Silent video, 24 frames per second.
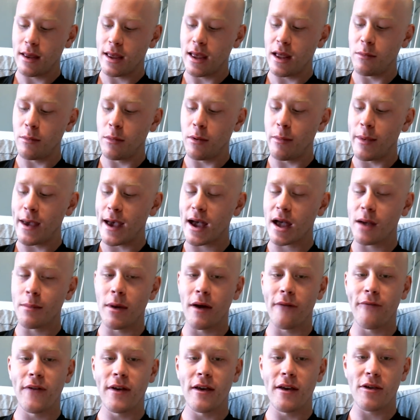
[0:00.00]
me back on my
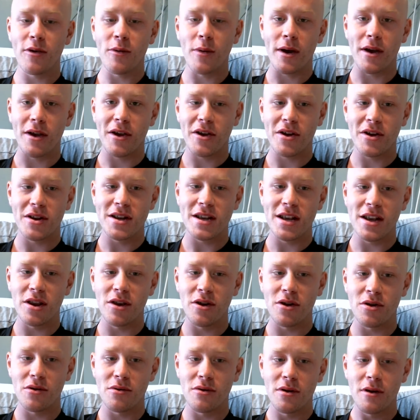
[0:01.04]
feet so I can
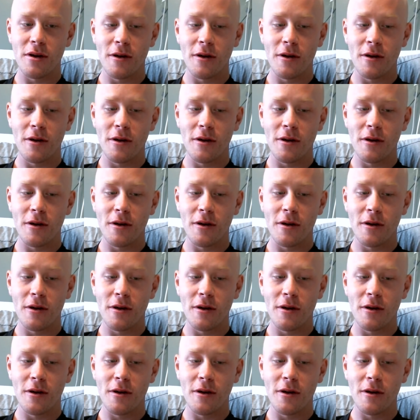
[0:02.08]
continue